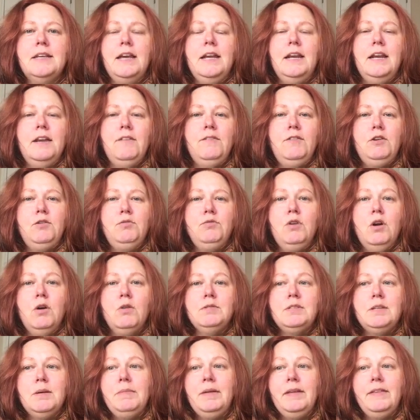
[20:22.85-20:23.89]
And if you know
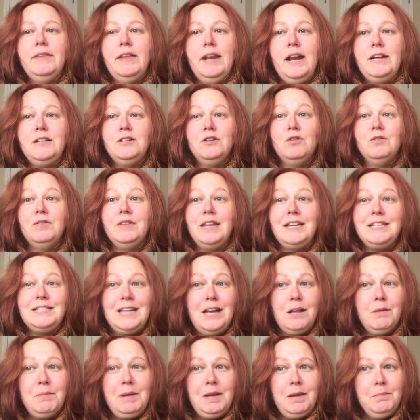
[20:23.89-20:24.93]
something that I don't, then
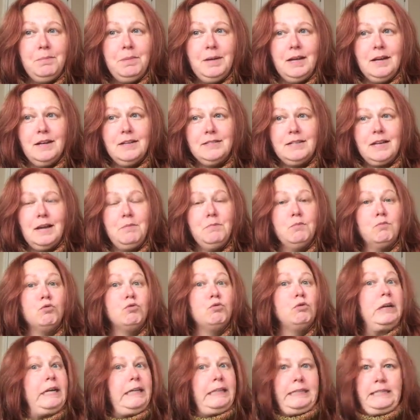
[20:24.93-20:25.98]
tell me, because
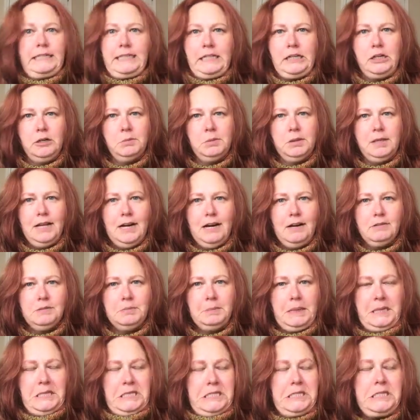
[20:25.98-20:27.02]
I'm really terrible at
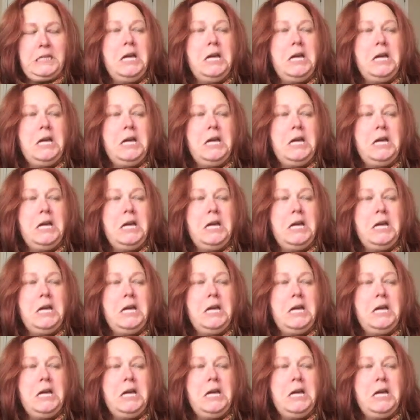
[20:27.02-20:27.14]
houseplants.